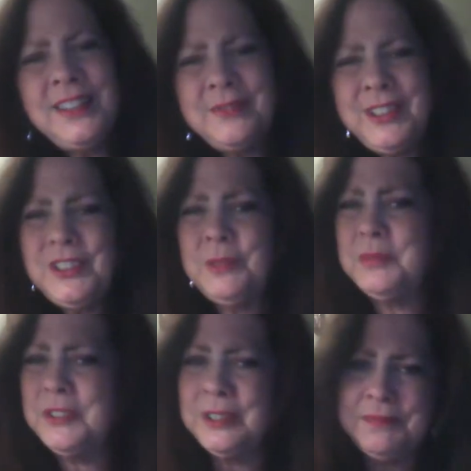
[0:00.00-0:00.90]
Ouija
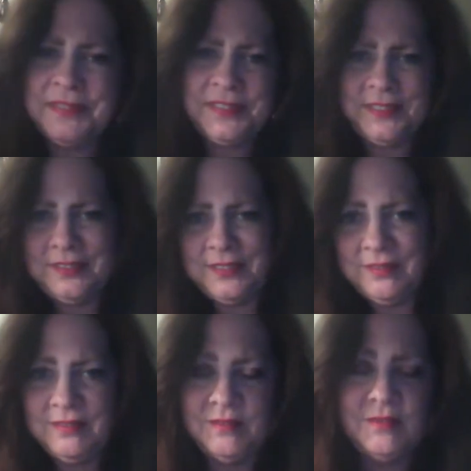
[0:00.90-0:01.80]
board,
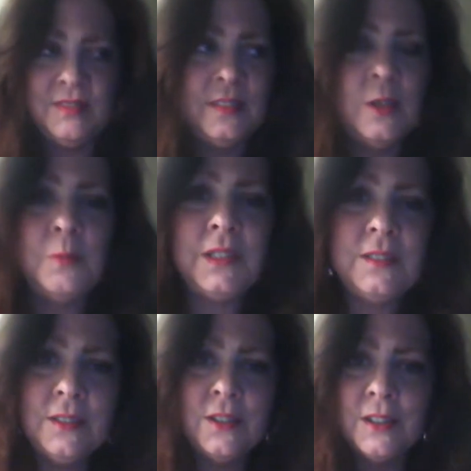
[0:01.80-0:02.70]
no big
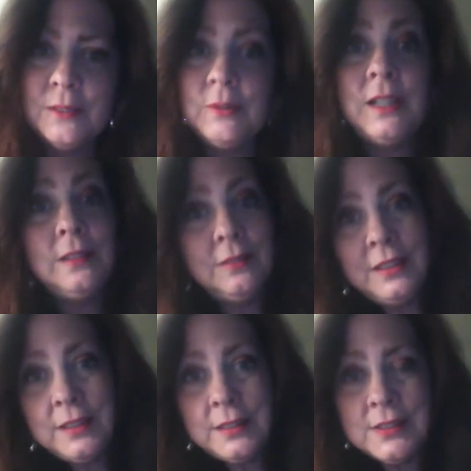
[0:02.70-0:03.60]
deal. Well,
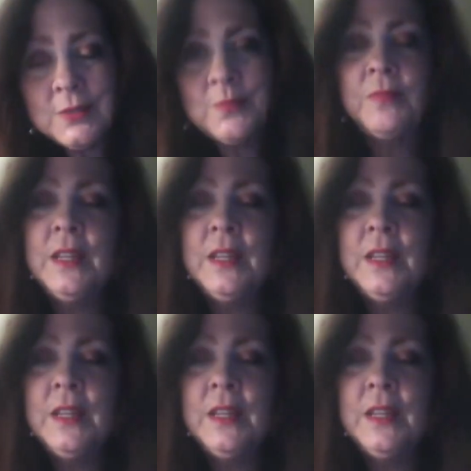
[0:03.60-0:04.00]
it is.